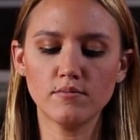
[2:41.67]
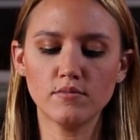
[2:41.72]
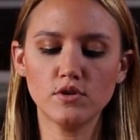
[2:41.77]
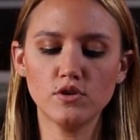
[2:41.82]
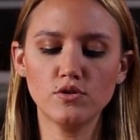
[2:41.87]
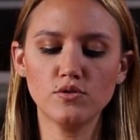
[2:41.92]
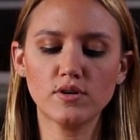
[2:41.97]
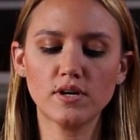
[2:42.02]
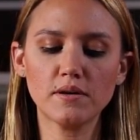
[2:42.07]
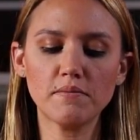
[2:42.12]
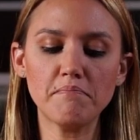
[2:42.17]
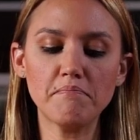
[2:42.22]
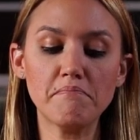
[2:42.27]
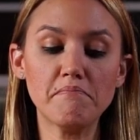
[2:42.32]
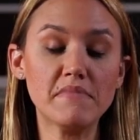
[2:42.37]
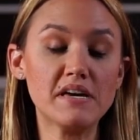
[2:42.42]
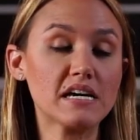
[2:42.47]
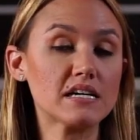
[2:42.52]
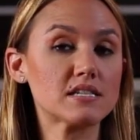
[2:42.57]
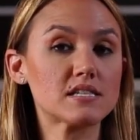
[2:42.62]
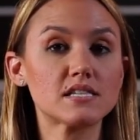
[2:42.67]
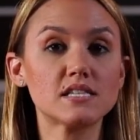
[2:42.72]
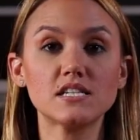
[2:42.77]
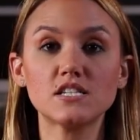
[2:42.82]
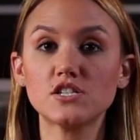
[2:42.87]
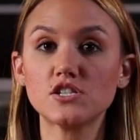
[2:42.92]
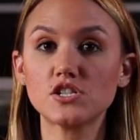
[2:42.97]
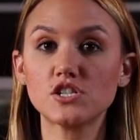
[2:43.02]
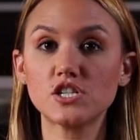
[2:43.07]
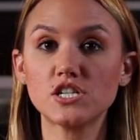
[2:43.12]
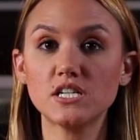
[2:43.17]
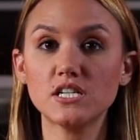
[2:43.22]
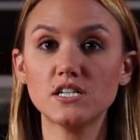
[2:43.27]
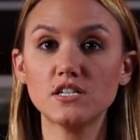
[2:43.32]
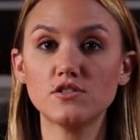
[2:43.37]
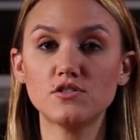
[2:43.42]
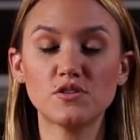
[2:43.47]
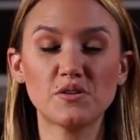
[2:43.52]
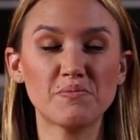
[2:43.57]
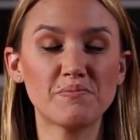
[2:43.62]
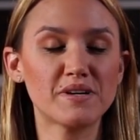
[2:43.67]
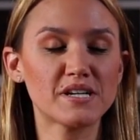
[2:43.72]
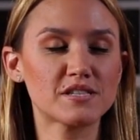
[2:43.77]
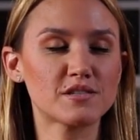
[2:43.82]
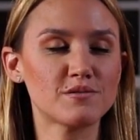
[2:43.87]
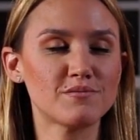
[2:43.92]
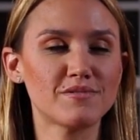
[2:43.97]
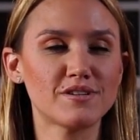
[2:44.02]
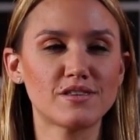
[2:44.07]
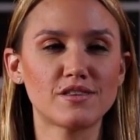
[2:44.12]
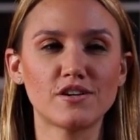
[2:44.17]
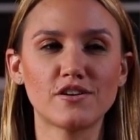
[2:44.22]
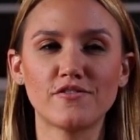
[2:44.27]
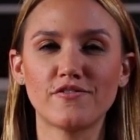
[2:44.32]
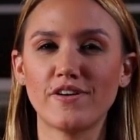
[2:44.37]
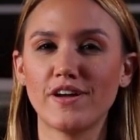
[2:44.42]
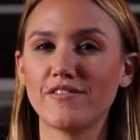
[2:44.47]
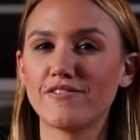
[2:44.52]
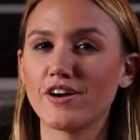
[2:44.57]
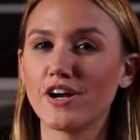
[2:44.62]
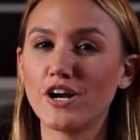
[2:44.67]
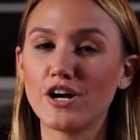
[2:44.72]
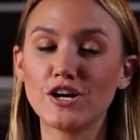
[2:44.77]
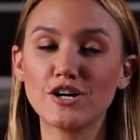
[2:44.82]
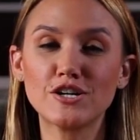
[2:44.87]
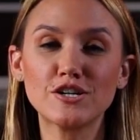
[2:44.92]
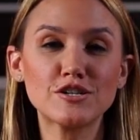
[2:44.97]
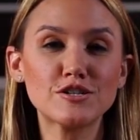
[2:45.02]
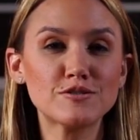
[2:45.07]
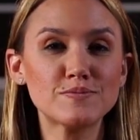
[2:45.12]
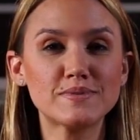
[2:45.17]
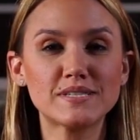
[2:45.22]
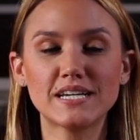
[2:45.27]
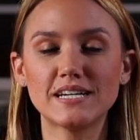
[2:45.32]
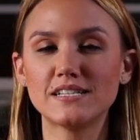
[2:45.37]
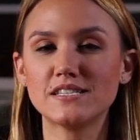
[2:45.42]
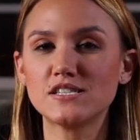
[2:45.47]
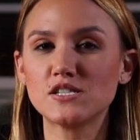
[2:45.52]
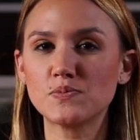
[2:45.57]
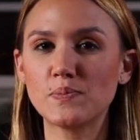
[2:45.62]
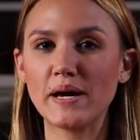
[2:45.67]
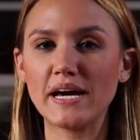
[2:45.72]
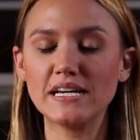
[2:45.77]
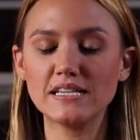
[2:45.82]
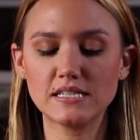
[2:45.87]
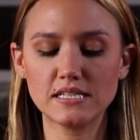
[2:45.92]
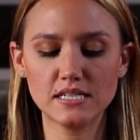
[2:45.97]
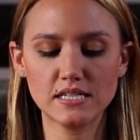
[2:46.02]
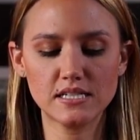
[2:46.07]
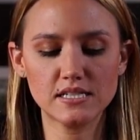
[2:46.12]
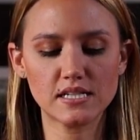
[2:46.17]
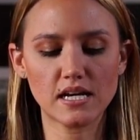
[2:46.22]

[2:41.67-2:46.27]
You can mix this cheese. You can mix it with your favorite herbs and spices.